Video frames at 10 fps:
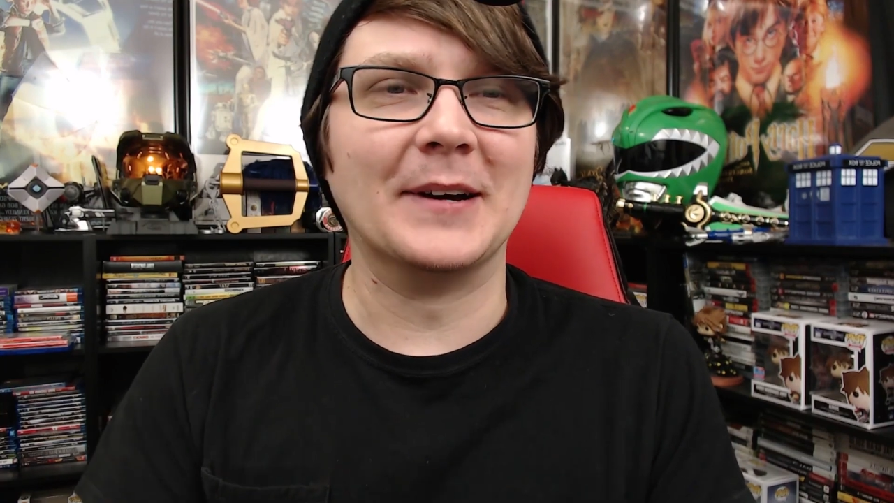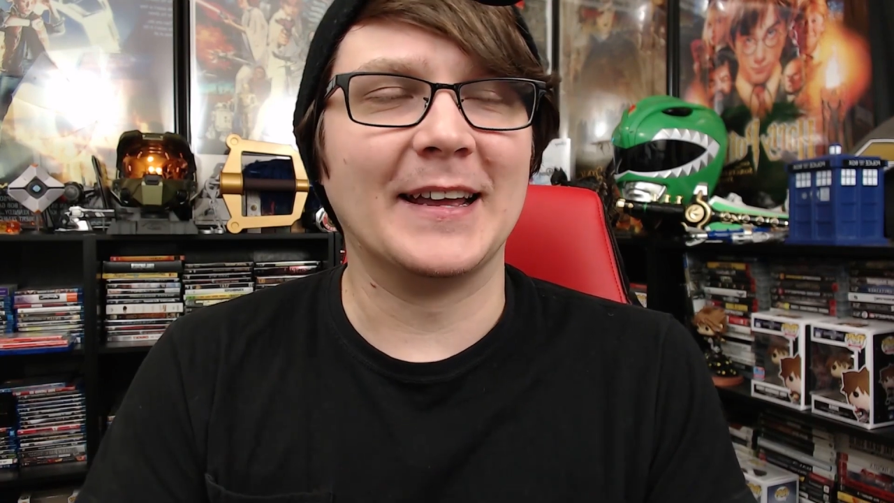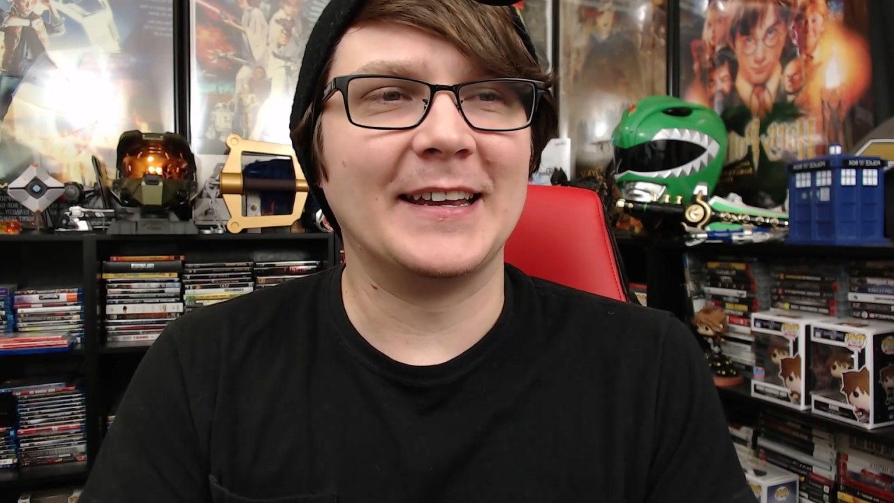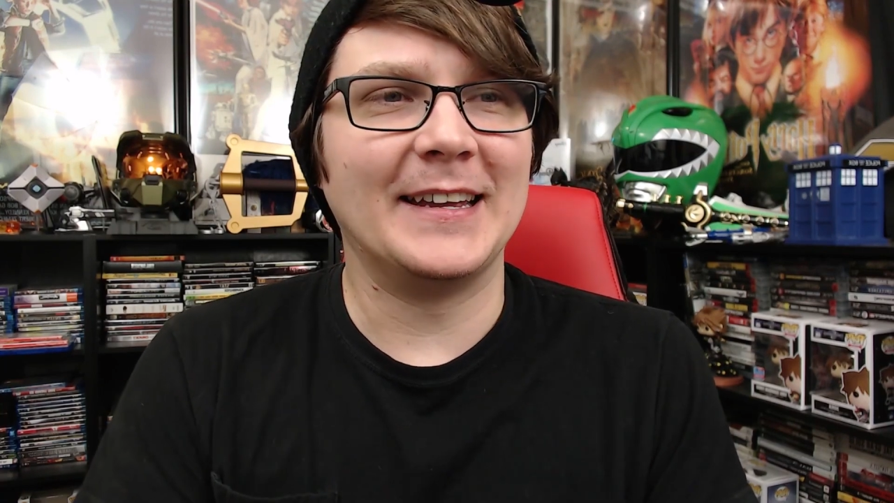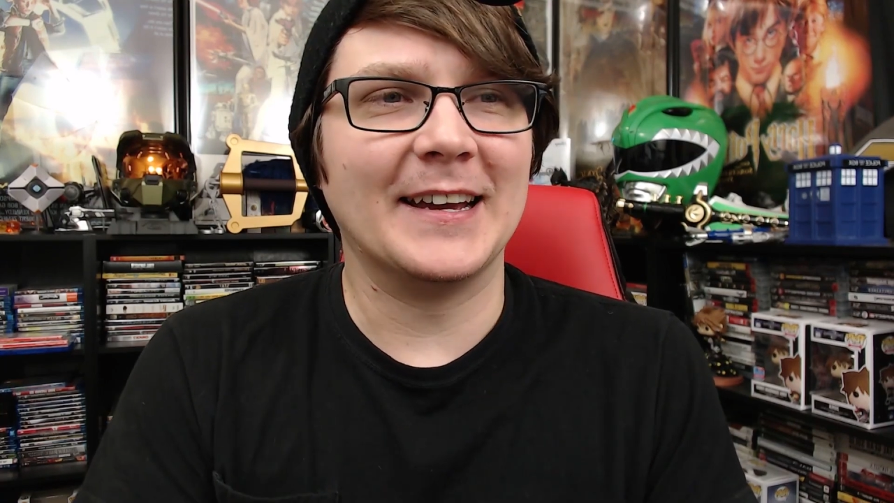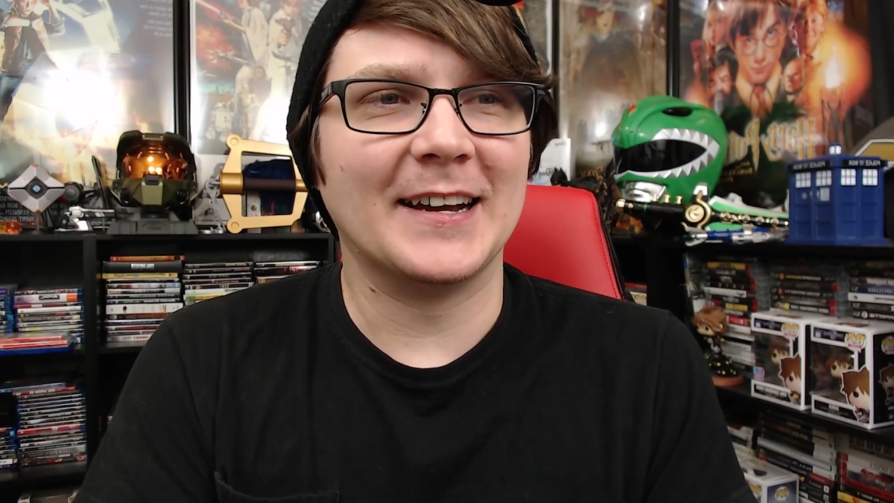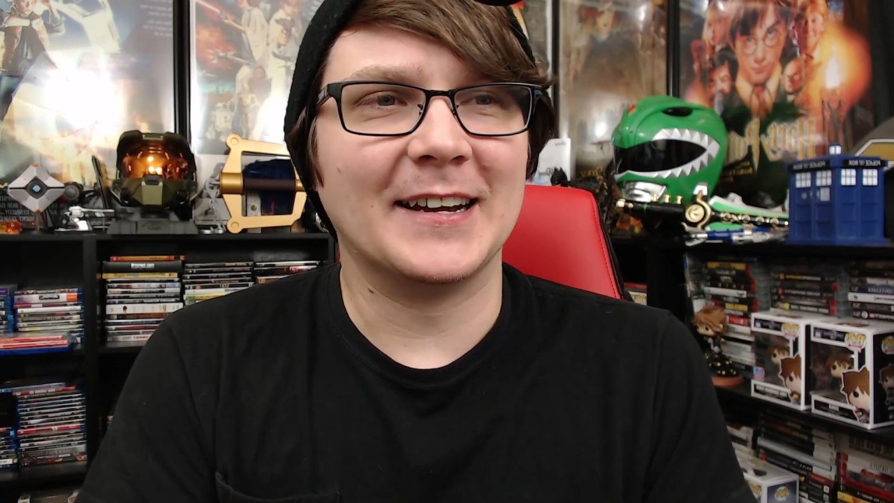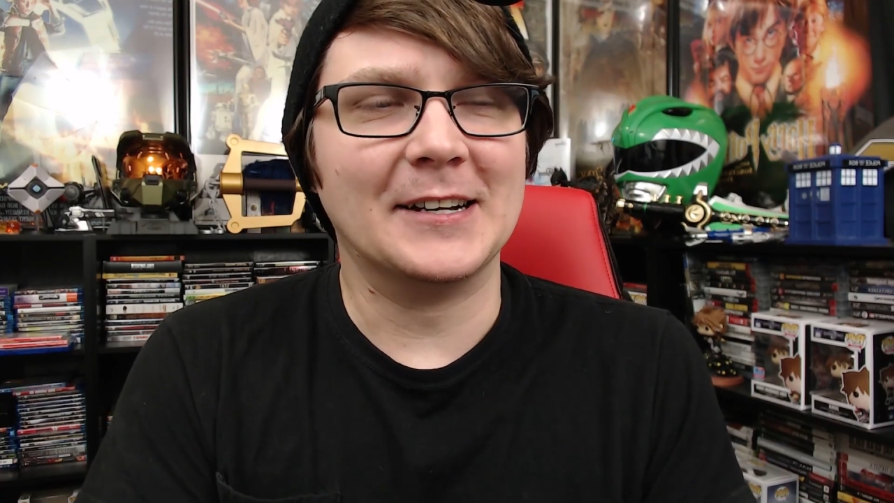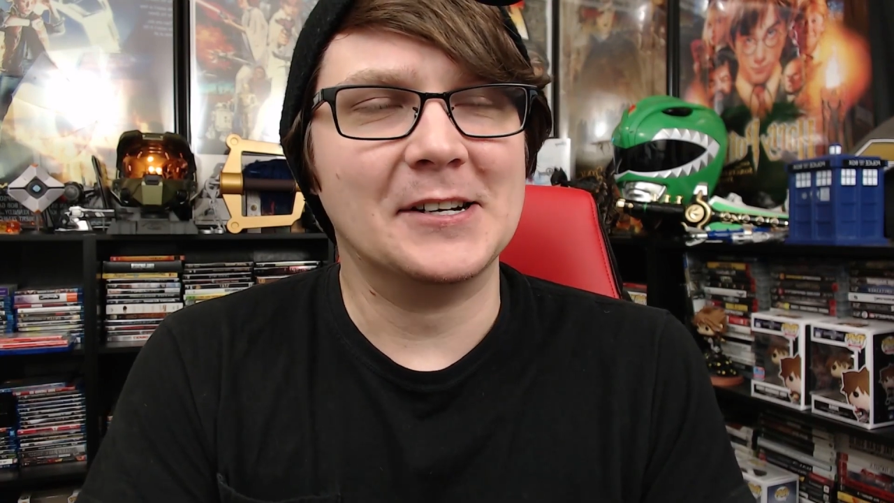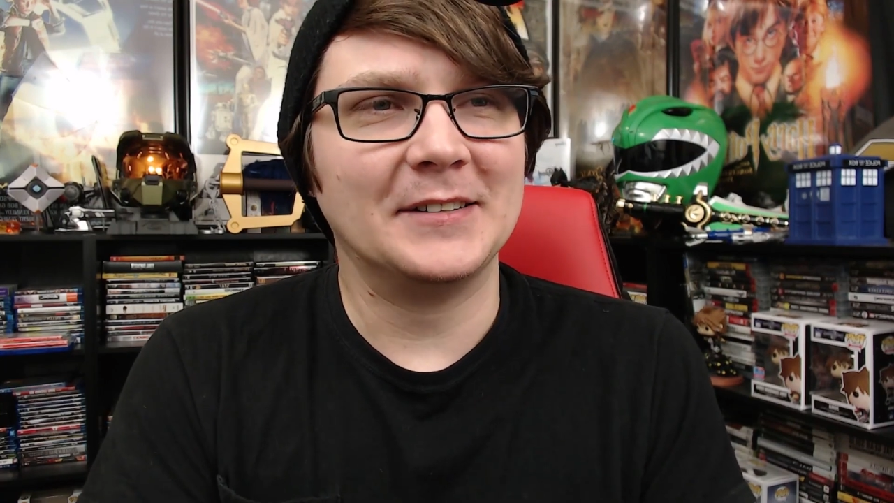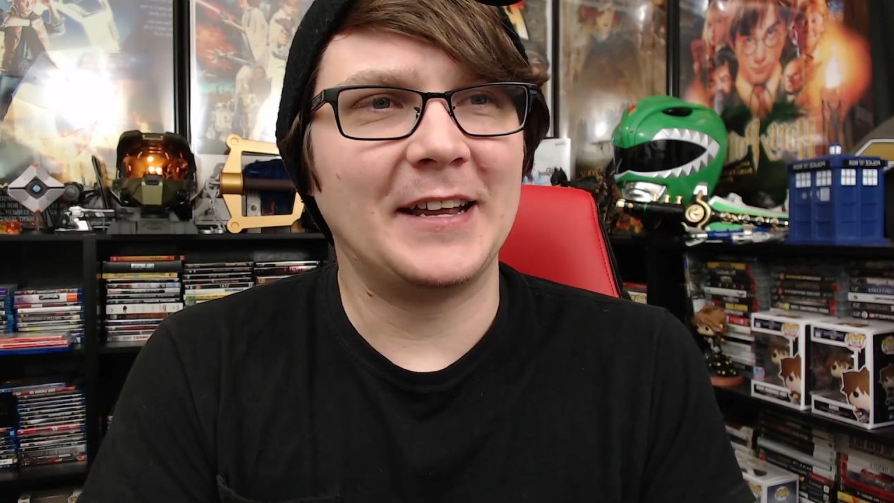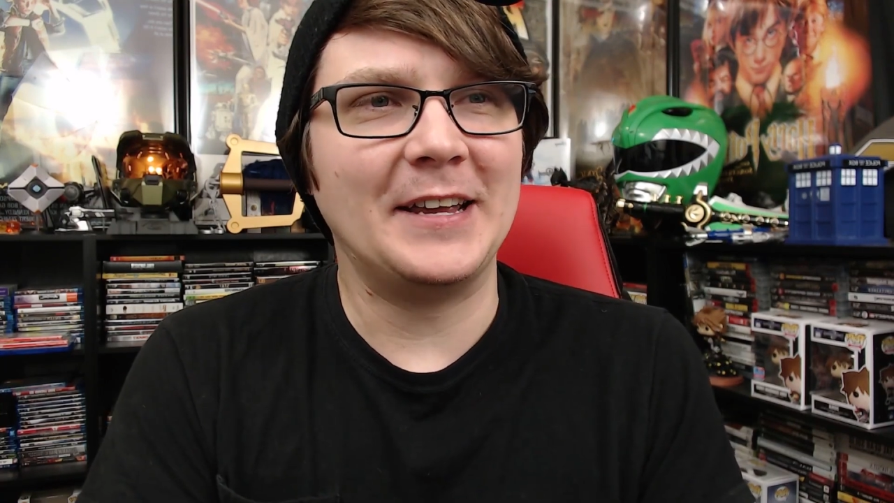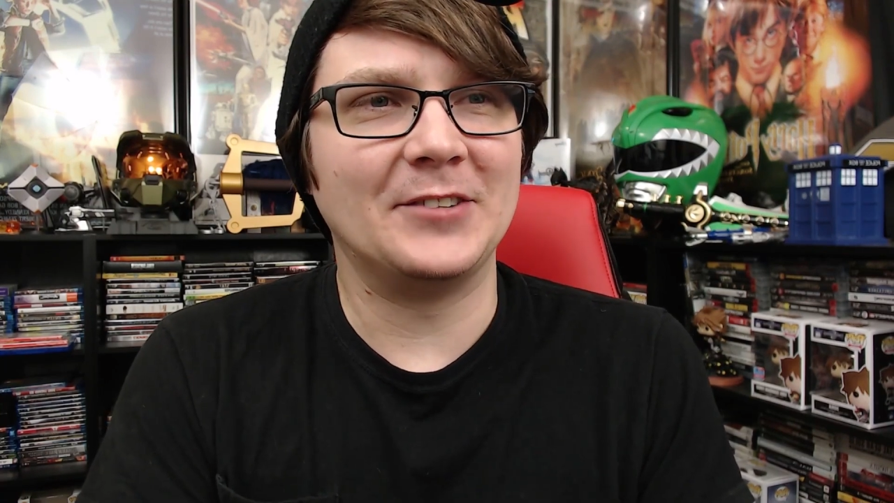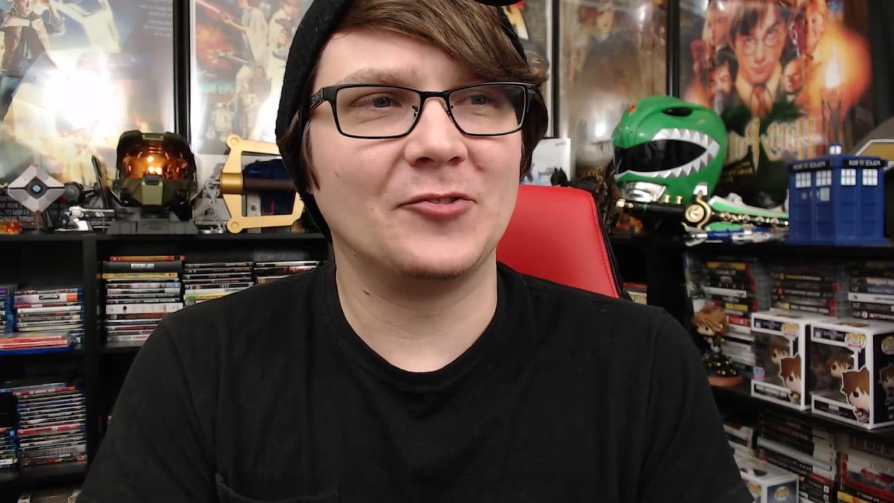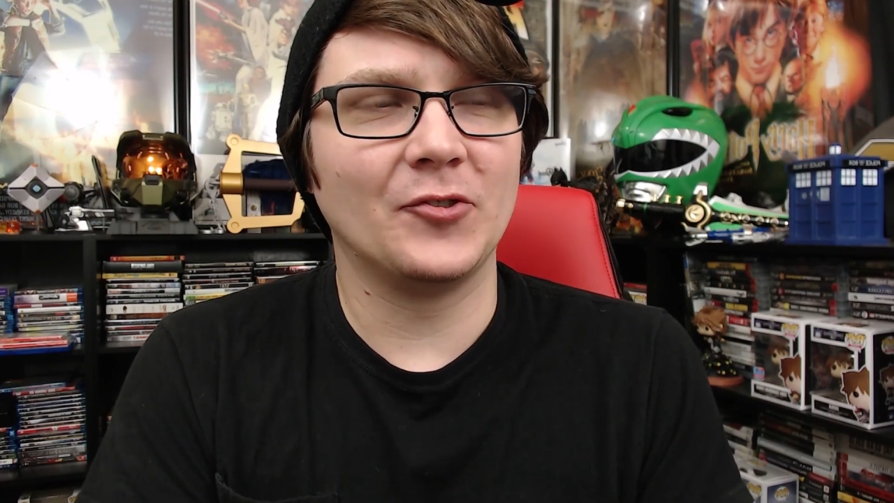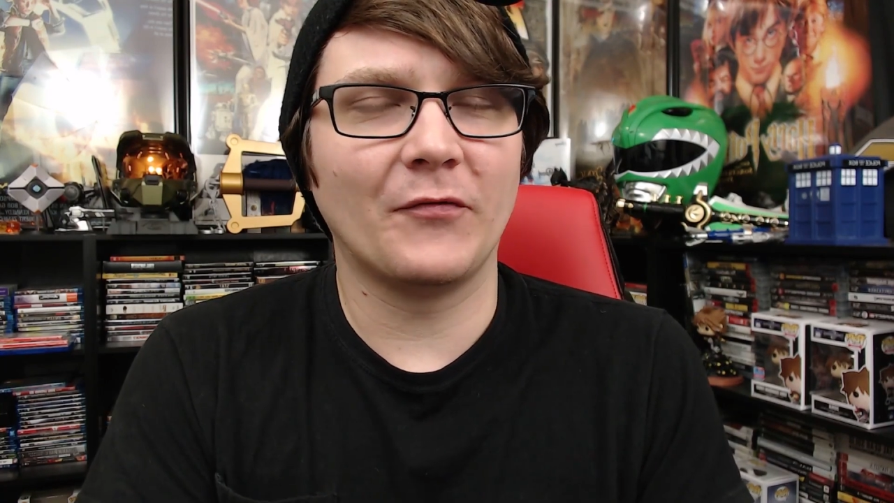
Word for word: And he, uh, he